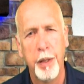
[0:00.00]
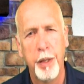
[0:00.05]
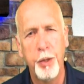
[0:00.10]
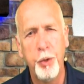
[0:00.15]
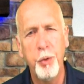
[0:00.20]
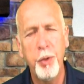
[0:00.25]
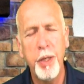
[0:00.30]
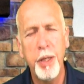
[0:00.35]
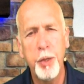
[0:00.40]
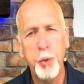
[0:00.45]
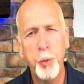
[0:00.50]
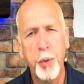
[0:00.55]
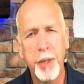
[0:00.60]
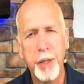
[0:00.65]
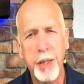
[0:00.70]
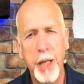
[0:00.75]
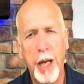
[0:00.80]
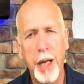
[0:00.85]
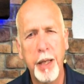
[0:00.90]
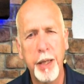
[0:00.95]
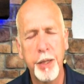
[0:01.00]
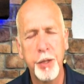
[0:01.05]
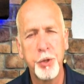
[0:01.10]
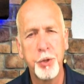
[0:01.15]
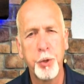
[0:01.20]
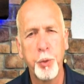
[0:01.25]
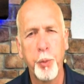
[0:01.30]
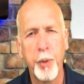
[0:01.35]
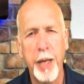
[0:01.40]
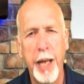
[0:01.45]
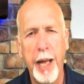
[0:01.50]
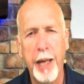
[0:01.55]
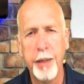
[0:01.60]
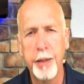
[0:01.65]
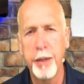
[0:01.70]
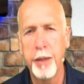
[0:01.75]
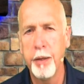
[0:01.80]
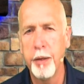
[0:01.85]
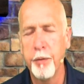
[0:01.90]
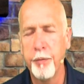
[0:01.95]
And you need to acknowledge the
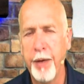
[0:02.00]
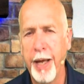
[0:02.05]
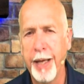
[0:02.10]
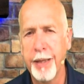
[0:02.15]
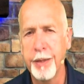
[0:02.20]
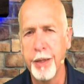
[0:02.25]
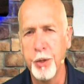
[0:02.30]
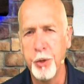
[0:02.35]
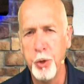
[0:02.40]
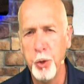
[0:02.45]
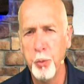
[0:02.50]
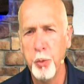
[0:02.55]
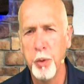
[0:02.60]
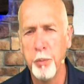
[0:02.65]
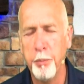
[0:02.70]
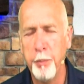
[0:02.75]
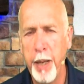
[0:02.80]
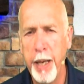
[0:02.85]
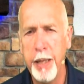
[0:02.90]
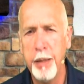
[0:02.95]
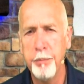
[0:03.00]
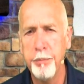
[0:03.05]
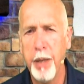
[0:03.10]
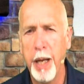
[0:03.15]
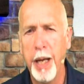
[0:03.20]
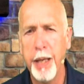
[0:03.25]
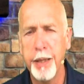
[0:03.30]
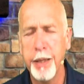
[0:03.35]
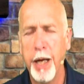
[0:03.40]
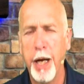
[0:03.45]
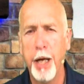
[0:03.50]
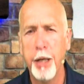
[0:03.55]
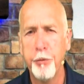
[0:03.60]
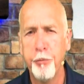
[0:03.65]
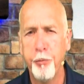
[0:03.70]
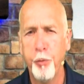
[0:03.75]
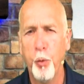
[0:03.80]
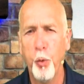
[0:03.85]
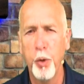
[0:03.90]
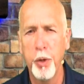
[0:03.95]
reality of the fact that you were made by
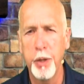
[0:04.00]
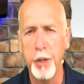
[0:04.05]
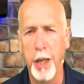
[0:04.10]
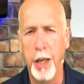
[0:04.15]
God for